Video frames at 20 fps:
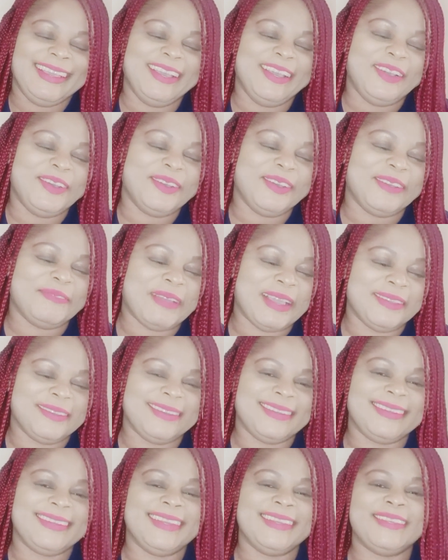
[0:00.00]
Oh my
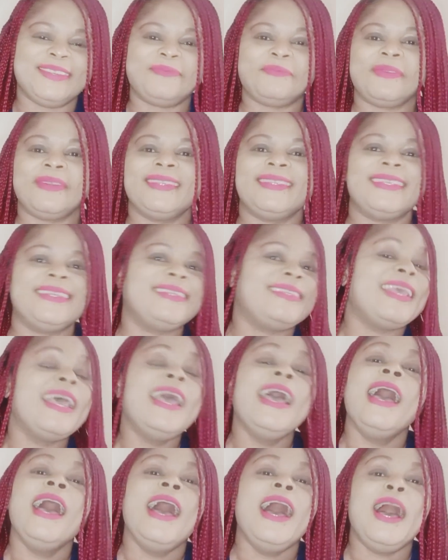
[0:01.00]
goodness, princess.
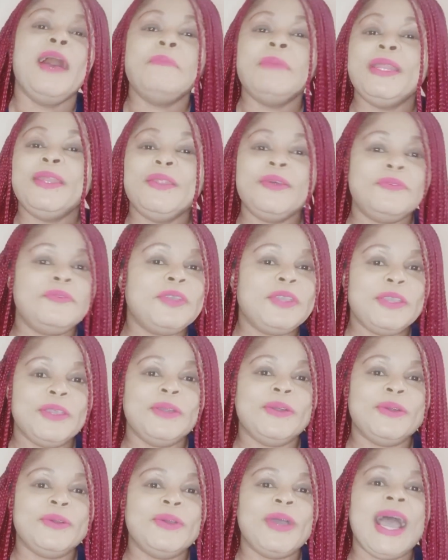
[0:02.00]
I'm a lover
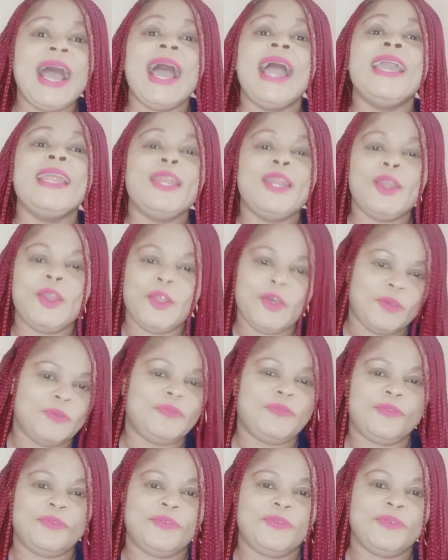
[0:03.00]
girl, I
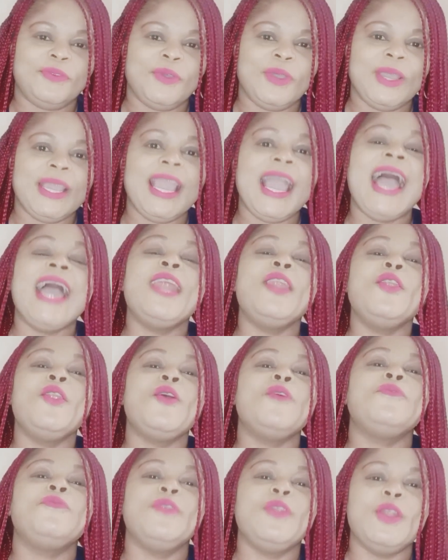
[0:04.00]
love. Okay, I
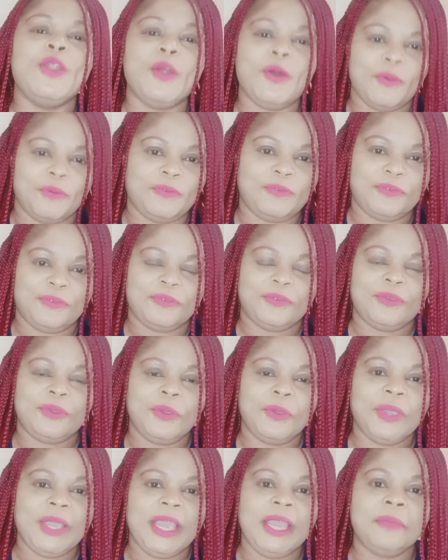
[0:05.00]
love love,
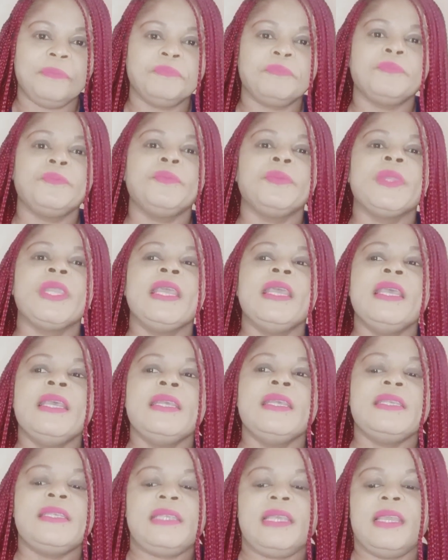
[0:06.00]
okay?
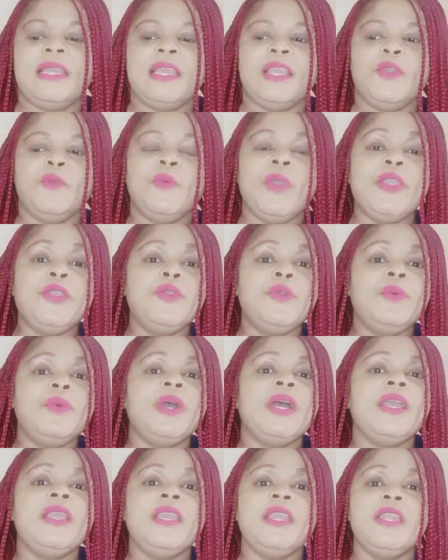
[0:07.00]
See, when you
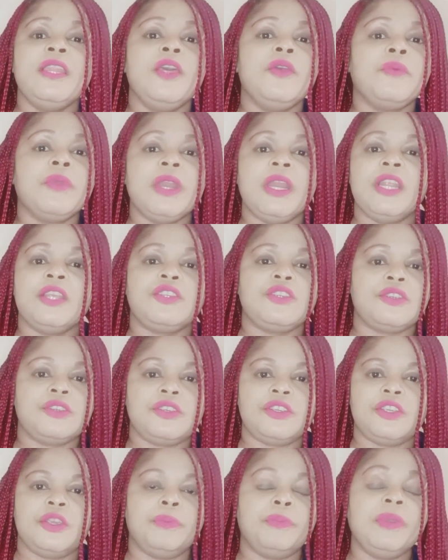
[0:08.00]
are in a
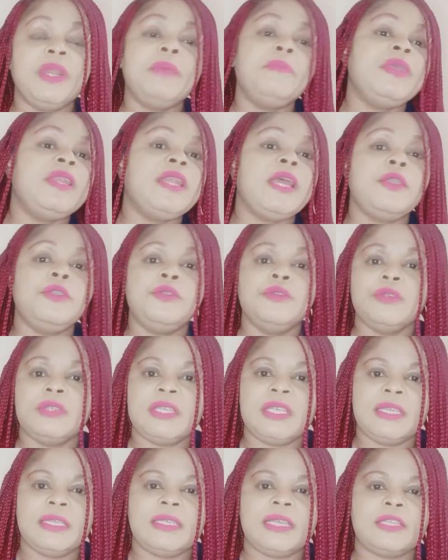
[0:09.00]
relationship, let me now use
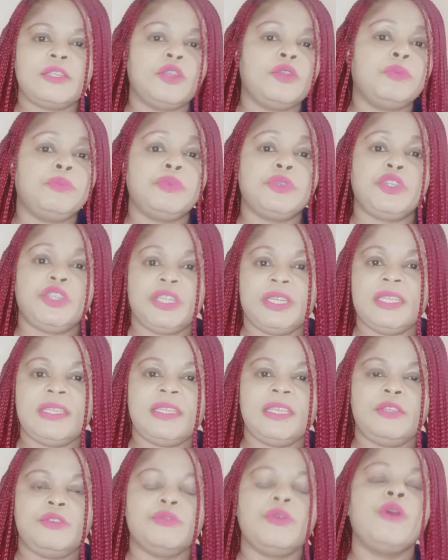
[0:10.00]
this as an
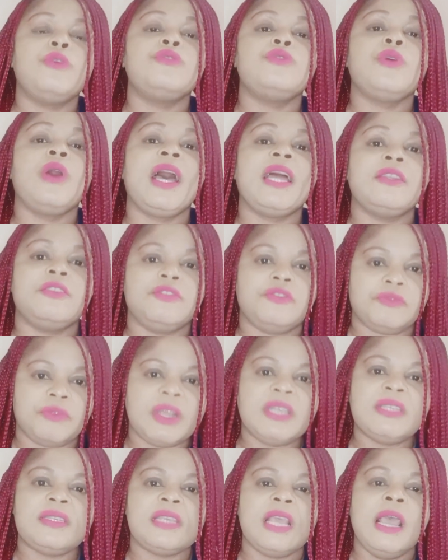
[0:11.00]
opportunity to also
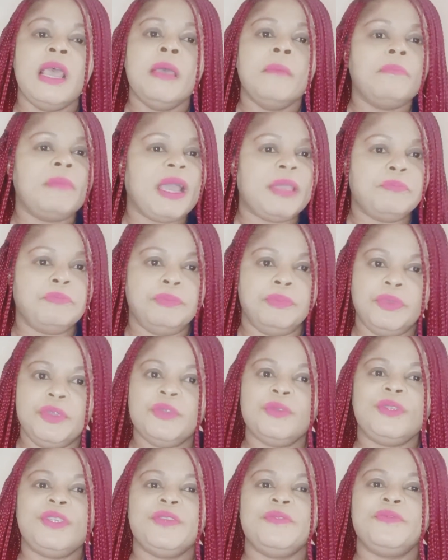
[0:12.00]
address my
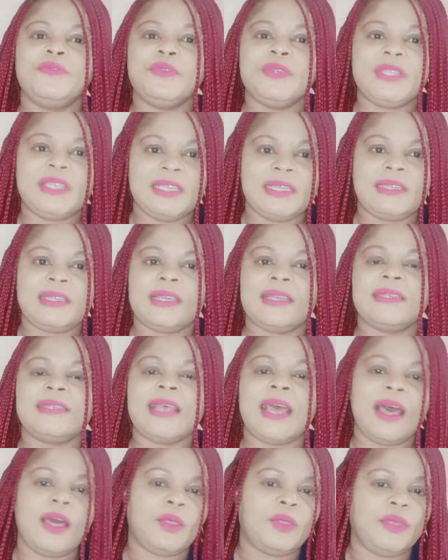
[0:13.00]
beautiful sisters
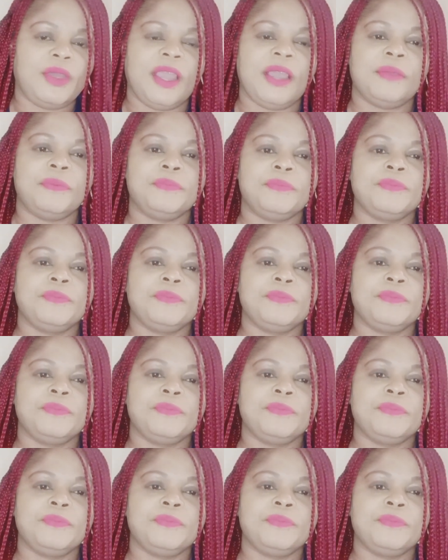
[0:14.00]
out there.